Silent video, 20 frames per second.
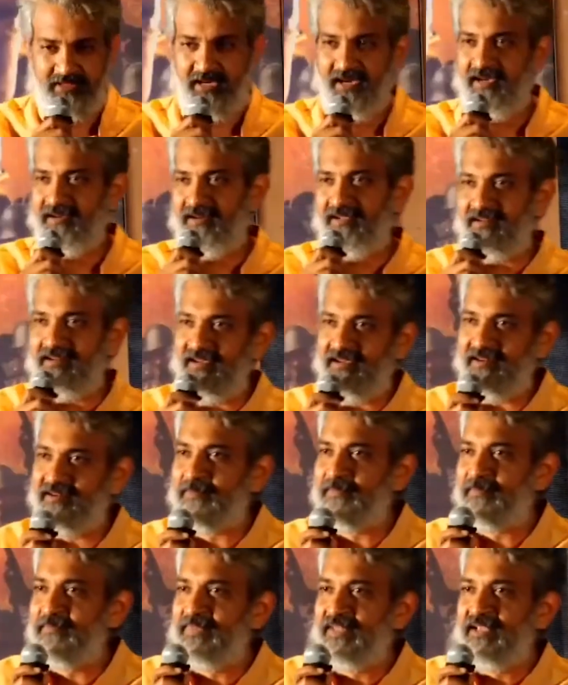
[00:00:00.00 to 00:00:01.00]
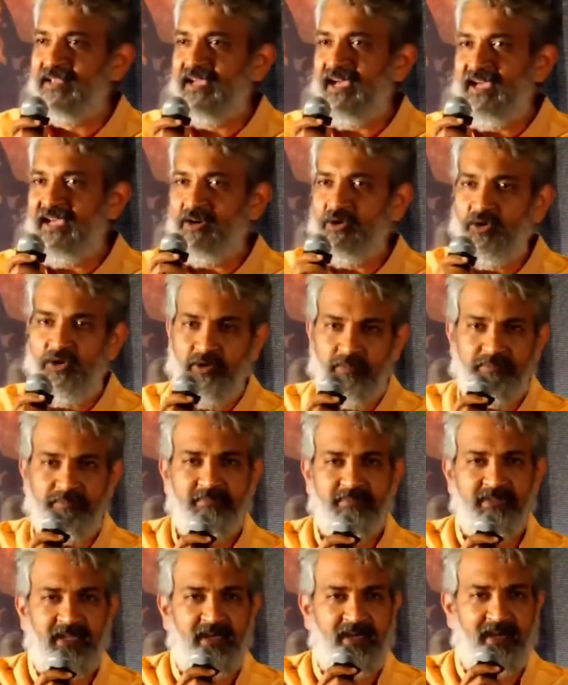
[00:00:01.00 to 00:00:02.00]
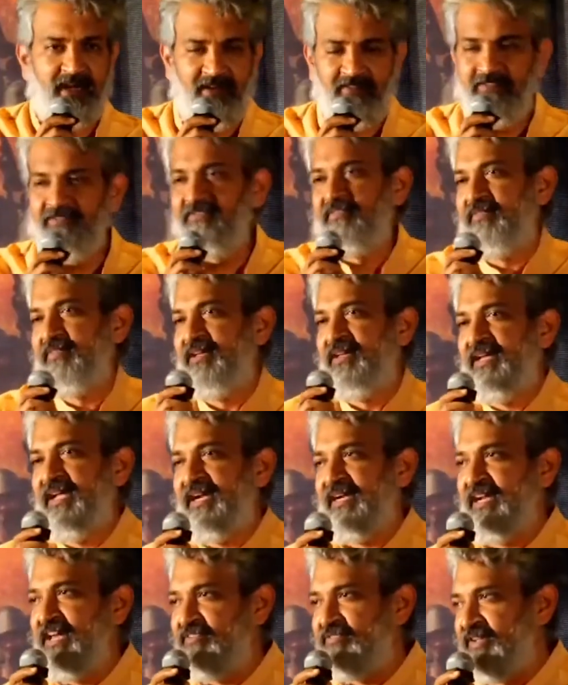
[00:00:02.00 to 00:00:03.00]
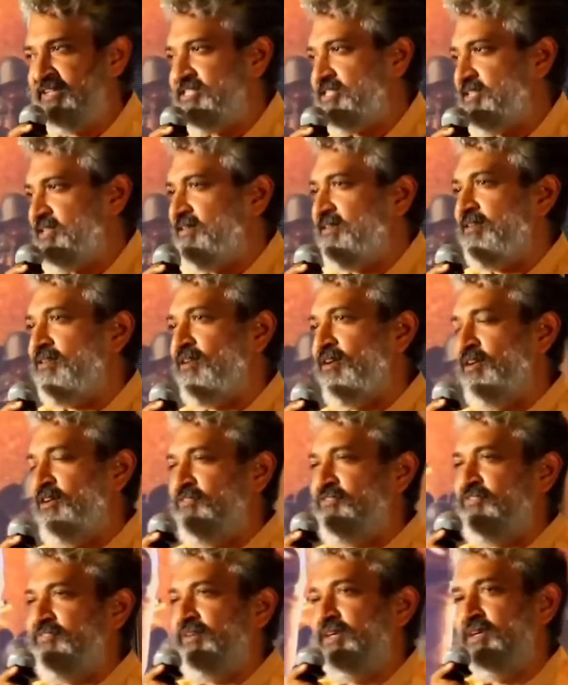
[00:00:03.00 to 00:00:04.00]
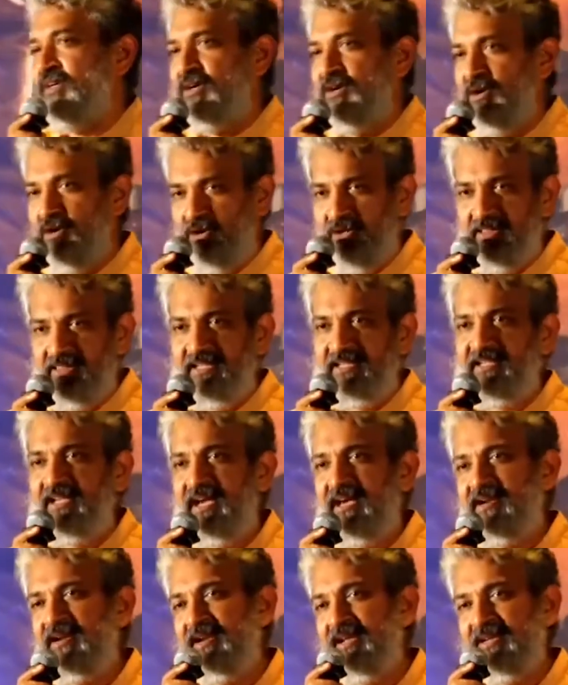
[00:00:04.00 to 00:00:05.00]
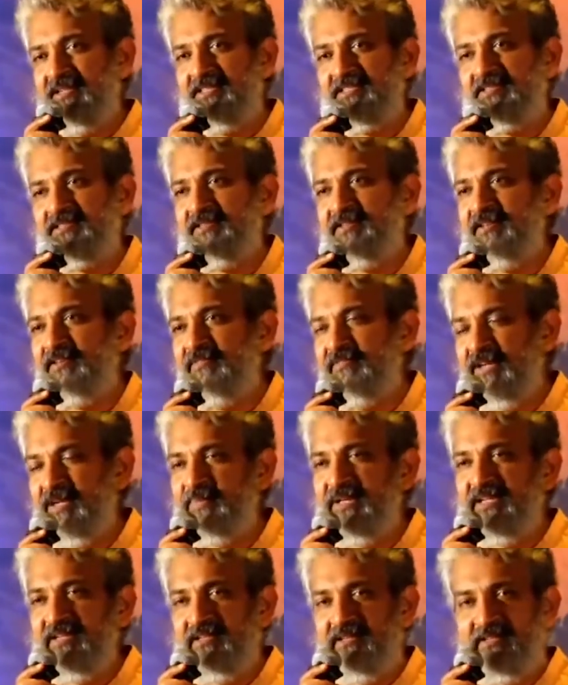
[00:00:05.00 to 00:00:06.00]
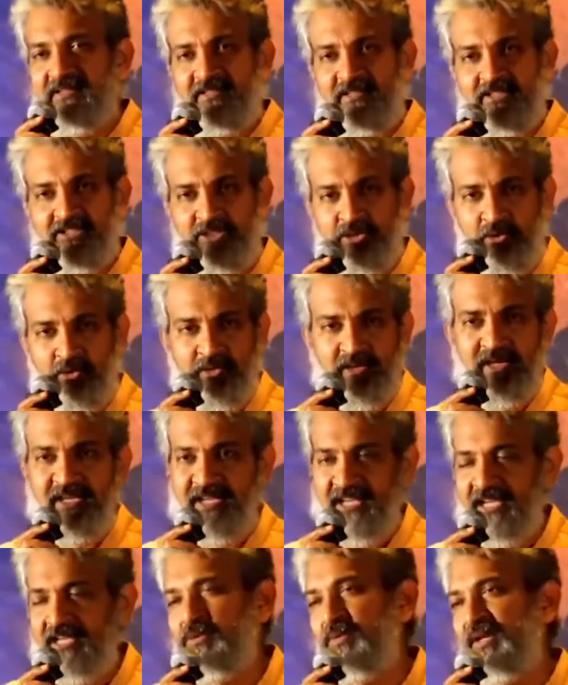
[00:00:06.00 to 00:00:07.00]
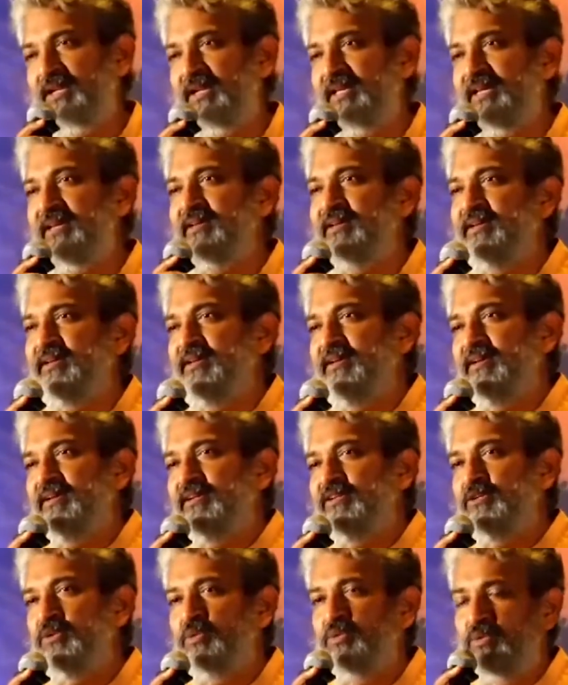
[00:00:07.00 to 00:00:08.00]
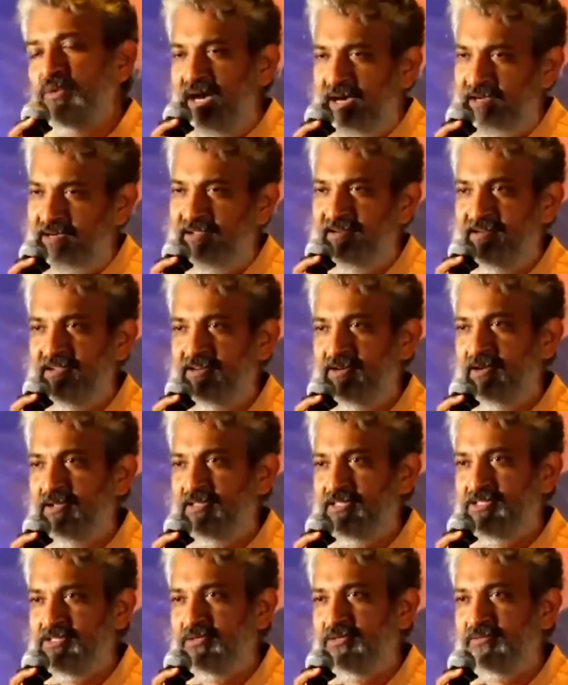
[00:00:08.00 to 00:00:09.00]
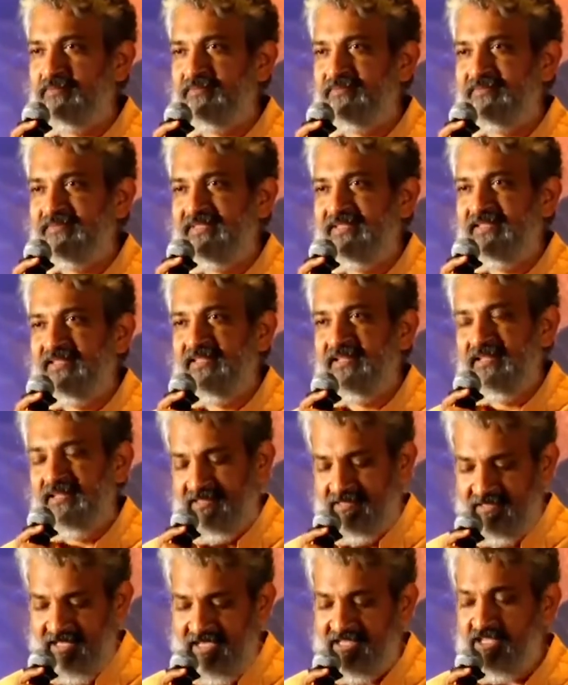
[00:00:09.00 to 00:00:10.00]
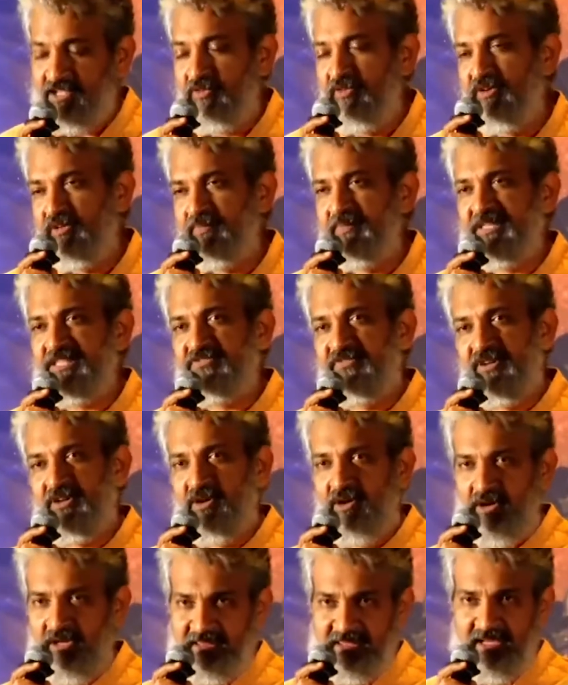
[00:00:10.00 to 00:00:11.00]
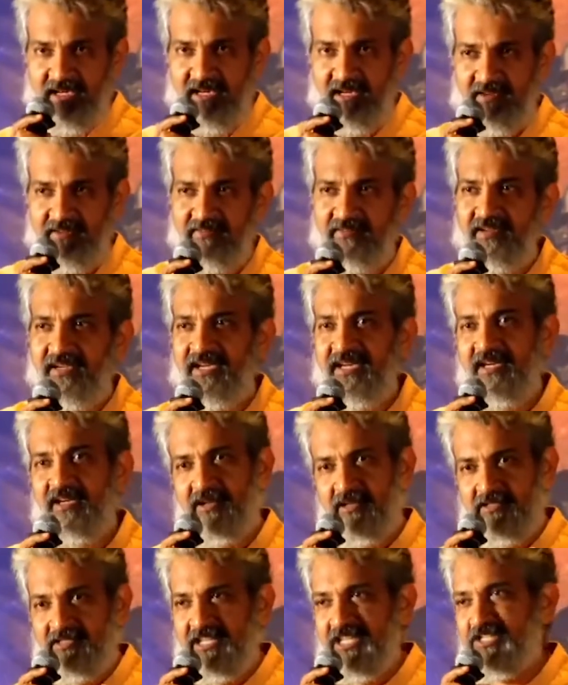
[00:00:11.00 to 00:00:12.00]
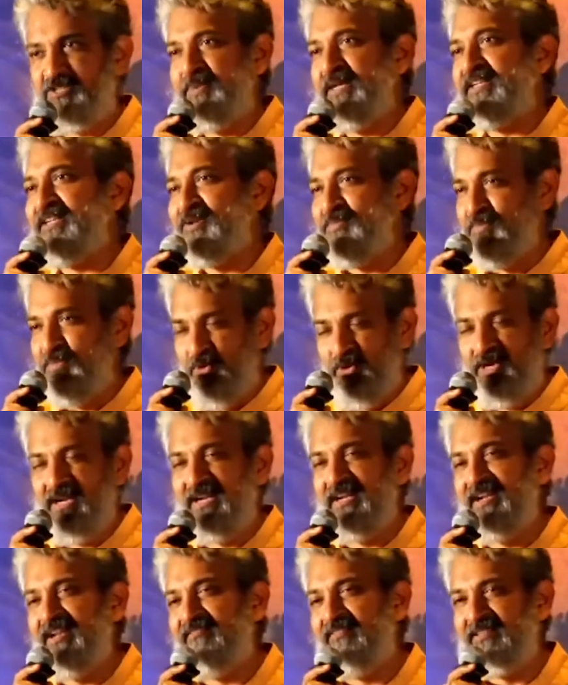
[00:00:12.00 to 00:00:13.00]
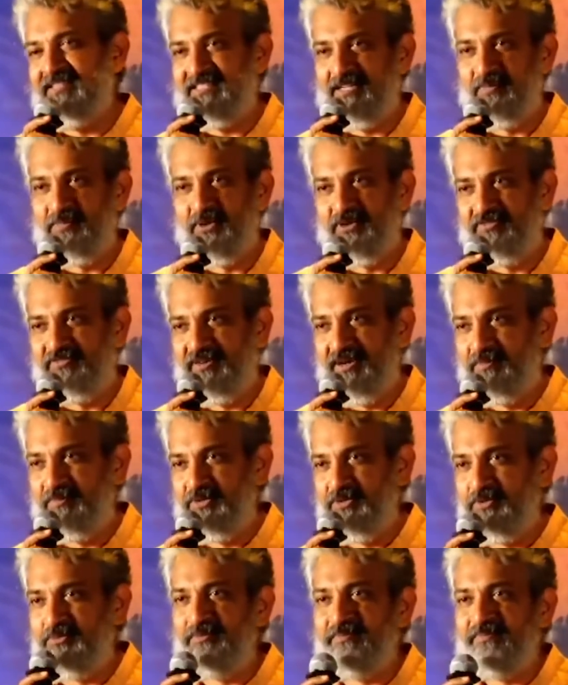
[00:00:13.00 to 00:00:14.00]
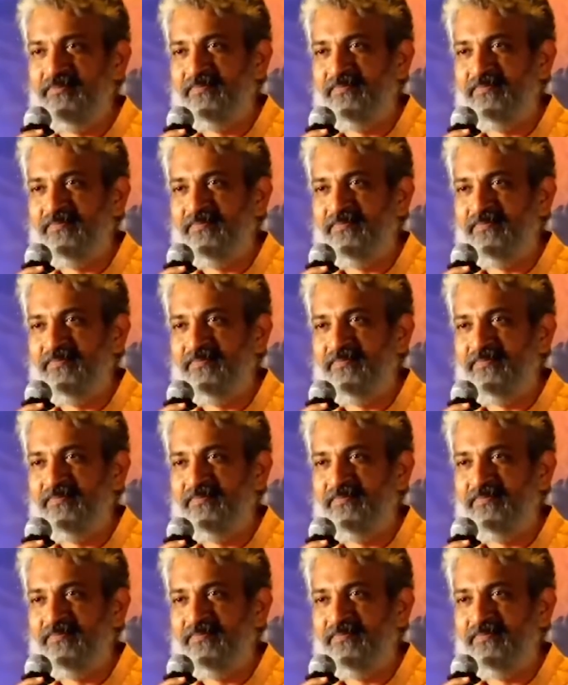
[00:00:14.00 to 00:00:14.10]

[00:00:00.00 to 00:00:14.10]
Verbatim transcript: RRR. I hope the love and affection of all the Keralites will be shown equally to RRR also. Thank you very much for all the love and also expecting more and love and support from you.